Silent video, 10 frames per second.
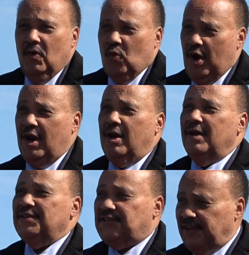where
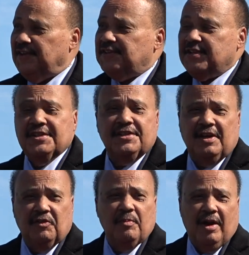citizens
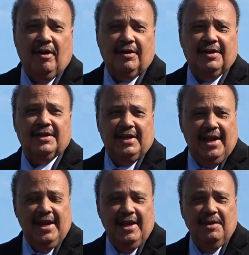of America
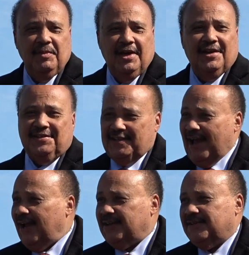came and
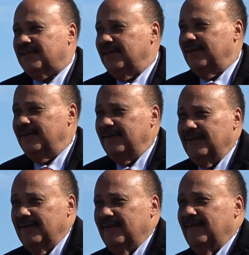attacked
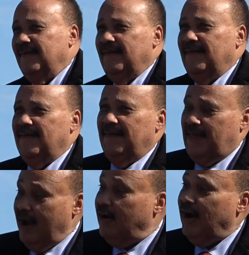
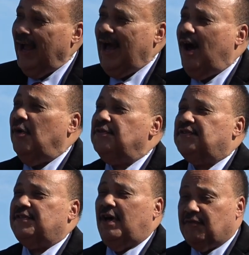their
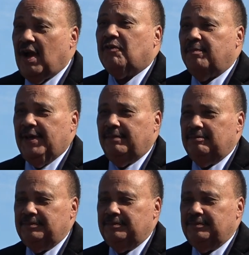house of government.